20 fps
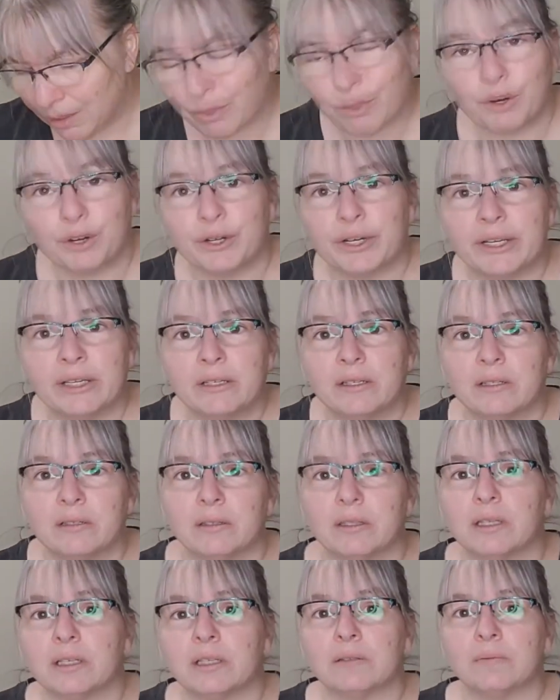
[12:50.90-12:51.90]

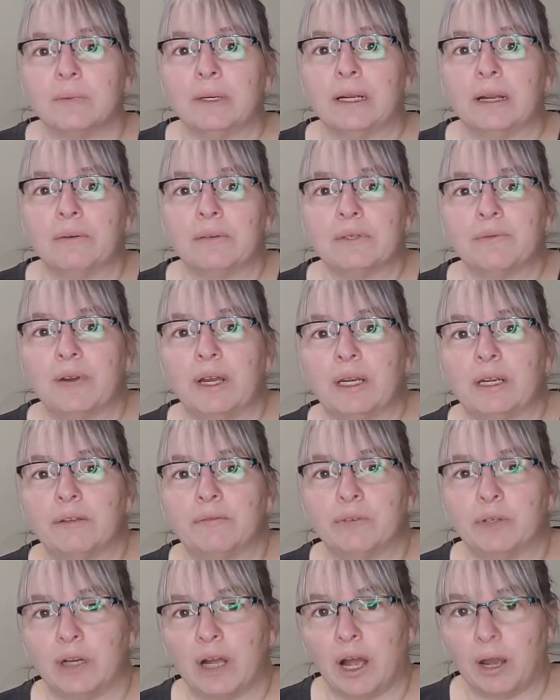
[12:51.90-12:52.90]
30s is what I was finding
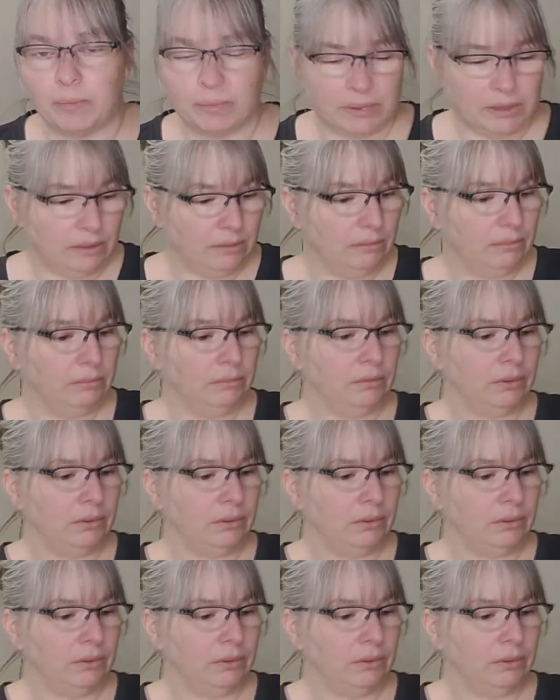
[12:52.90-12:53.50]
for comps.